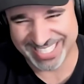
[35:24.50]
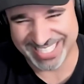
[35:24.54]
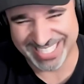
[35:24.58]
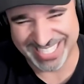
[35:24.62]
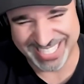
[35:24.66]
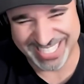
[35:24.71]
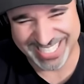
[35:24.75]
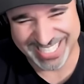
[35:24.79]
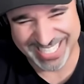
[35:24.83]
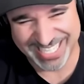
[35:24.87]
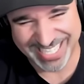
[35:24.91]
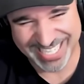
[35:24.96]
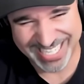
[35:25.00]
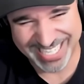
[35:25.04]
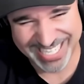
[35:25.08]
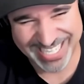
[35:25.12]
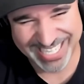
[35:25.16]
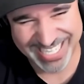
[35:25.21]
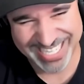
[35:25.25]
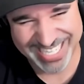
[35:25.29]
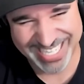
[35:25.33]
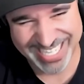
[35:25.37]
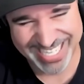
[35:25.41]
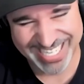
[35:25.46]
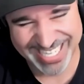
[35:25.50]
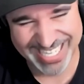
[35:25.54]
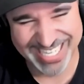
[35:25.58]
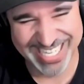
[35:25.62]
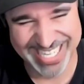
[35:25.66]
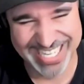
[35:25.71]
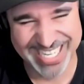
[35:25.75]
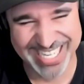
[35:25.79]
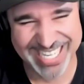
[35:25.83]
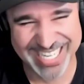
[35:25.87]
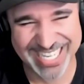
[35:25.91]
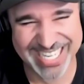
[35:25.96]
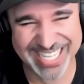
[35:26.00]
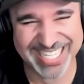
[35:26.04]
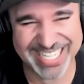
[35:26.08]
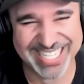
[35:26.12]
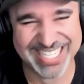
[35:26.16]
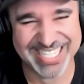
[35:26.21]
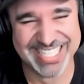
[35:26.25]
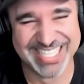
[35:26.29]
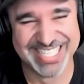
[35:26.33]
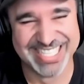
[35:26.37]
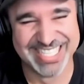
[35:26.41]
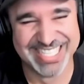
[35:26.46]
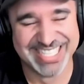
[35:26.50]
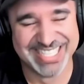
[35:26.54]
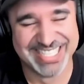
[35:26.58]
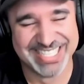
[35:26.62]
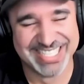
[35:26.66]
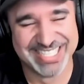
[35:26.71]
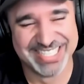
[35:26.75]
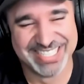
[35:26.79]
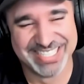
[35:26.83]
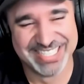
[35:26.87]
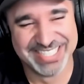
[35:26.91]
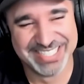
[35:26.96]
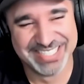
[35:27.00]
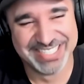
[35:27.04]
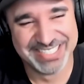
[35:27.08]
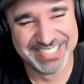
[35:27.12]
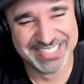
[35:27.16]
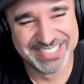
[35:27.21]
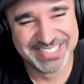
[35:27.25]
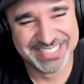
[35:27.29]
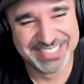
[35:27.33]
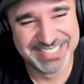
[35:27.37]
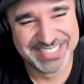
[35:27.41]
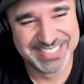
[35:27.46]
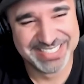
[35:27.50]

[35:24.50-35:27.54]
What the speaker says: No words are spoken by the person on screen.